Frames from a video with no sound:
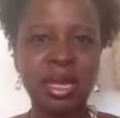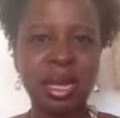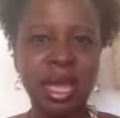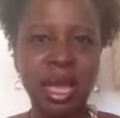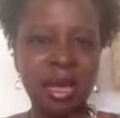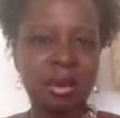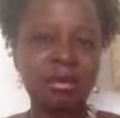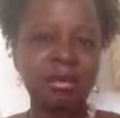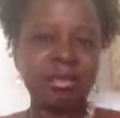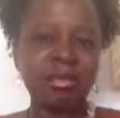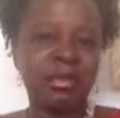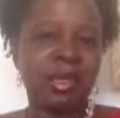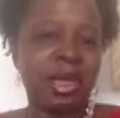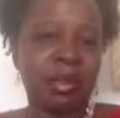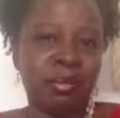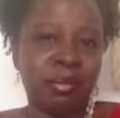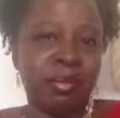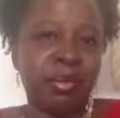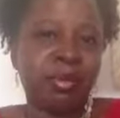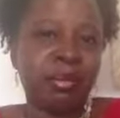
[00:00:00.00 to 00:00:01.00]

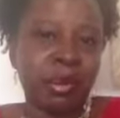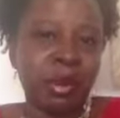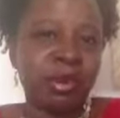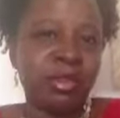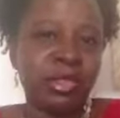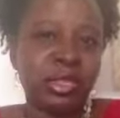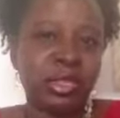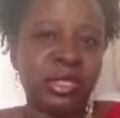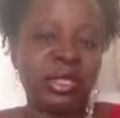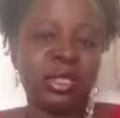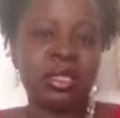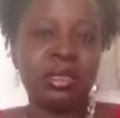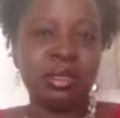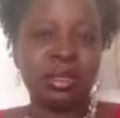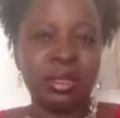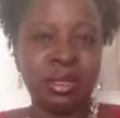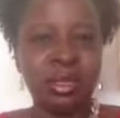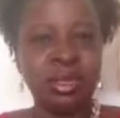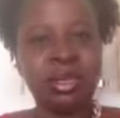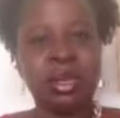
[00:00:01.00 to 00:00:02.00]
I'm the person,
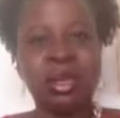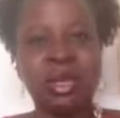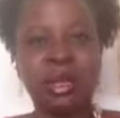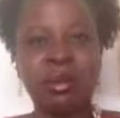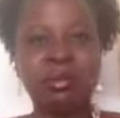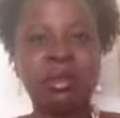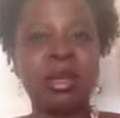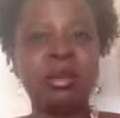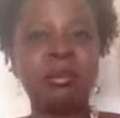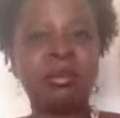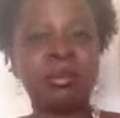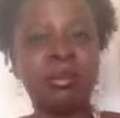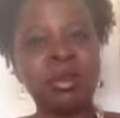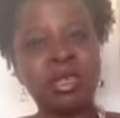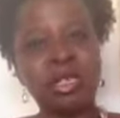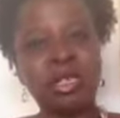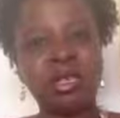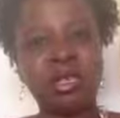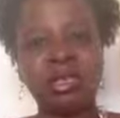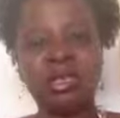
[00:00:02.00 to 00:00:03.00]
and I'm
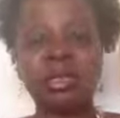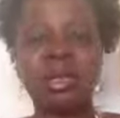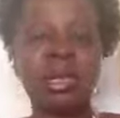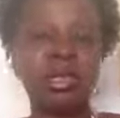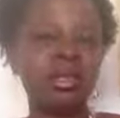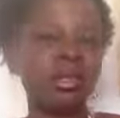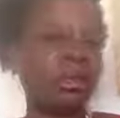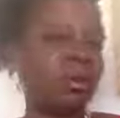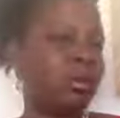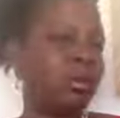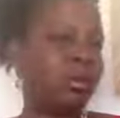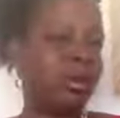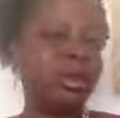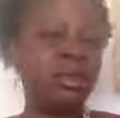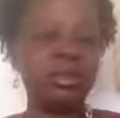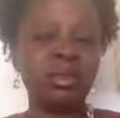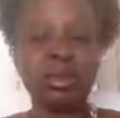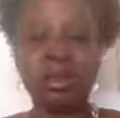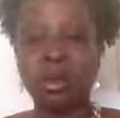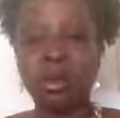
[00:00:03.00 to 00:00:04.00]
reaching out to you. I know
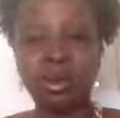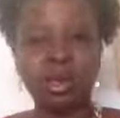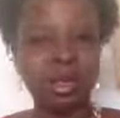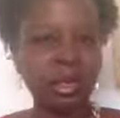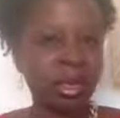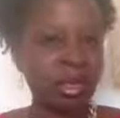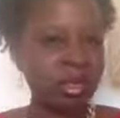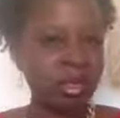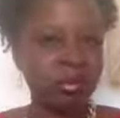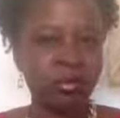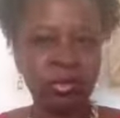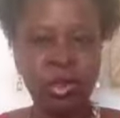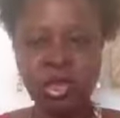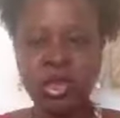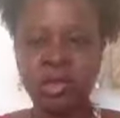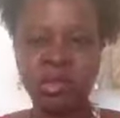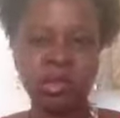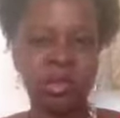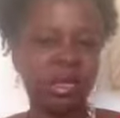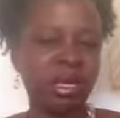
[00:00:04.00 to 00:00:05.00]
we, connected on
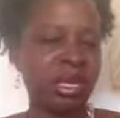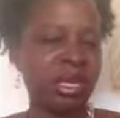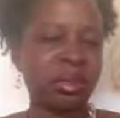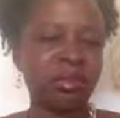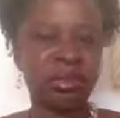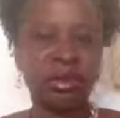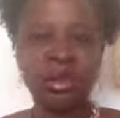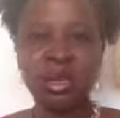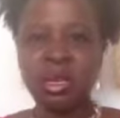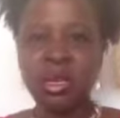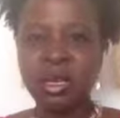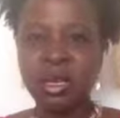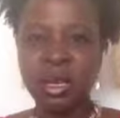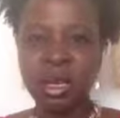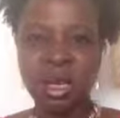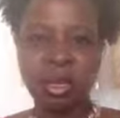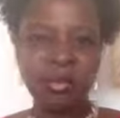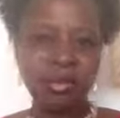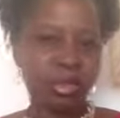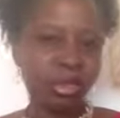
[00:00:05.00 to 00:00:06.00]
Facebook, and
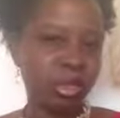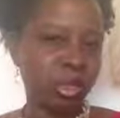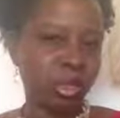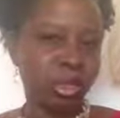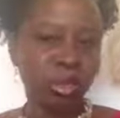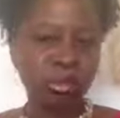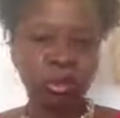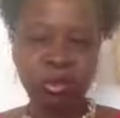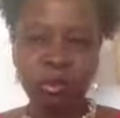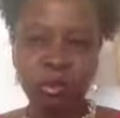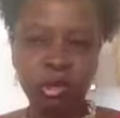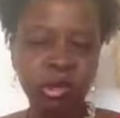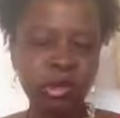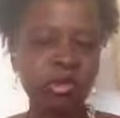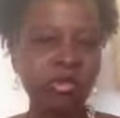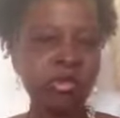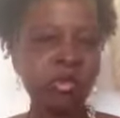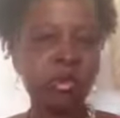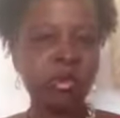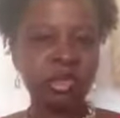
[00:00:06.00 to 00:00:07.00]
I've sent you some referrals
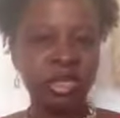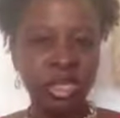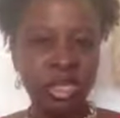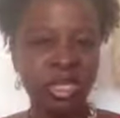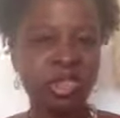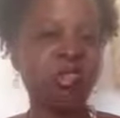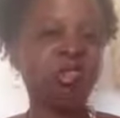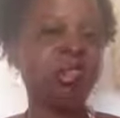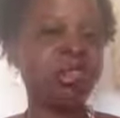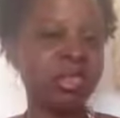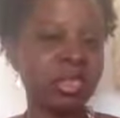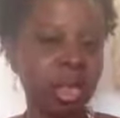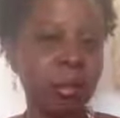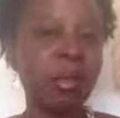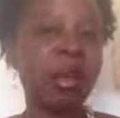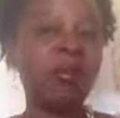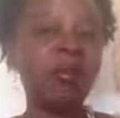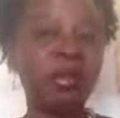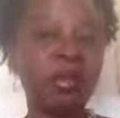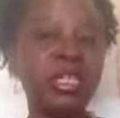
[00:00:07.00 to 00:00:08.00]
before, but this is the first time
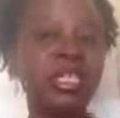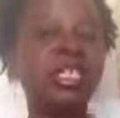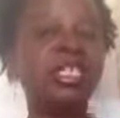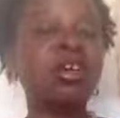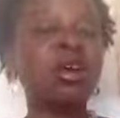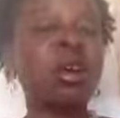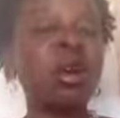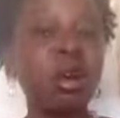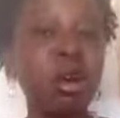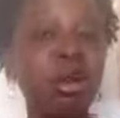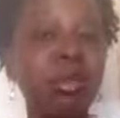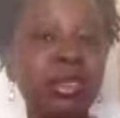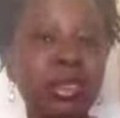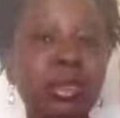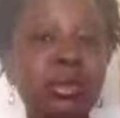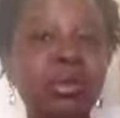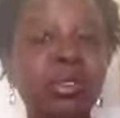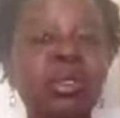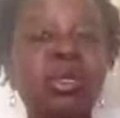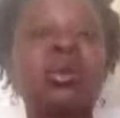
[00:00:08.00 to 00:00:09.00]
I've really called
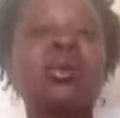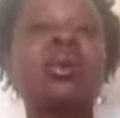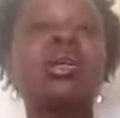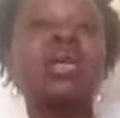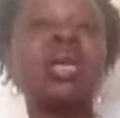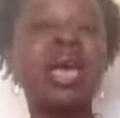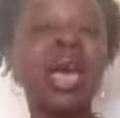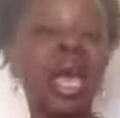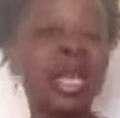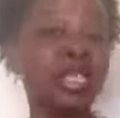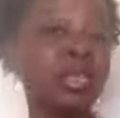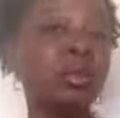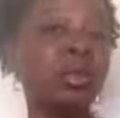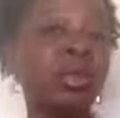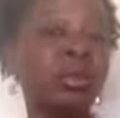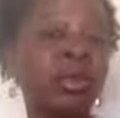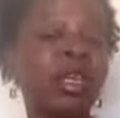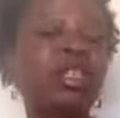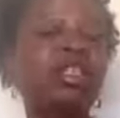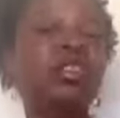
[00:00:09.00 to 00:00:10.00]
you, so I just
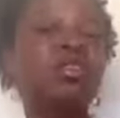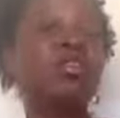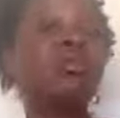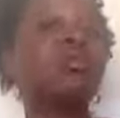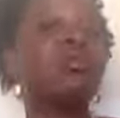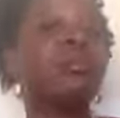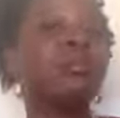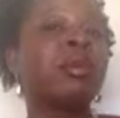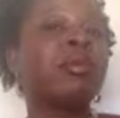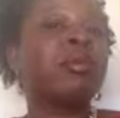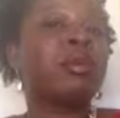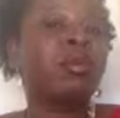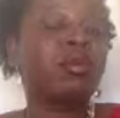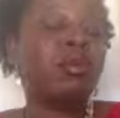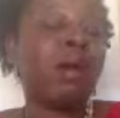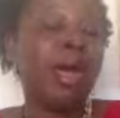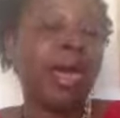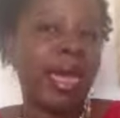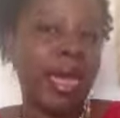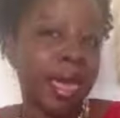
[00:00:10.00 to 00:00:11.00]
want to make sure you remember
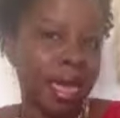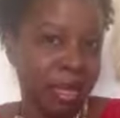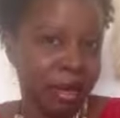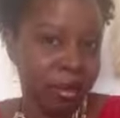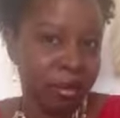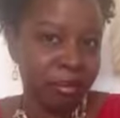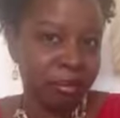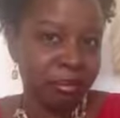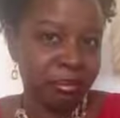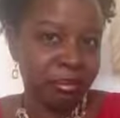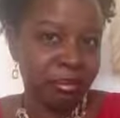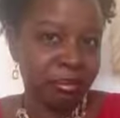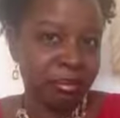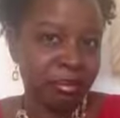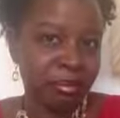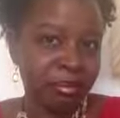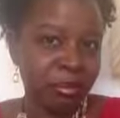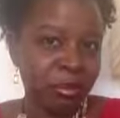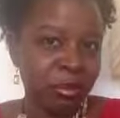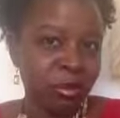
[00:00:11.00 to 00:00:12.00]
who I am,
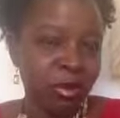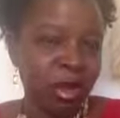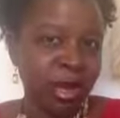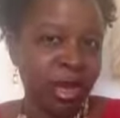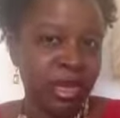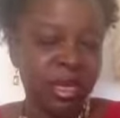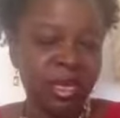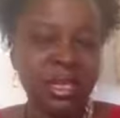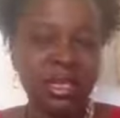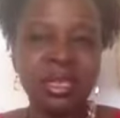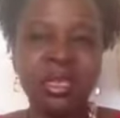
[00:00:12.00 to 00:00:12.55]
right?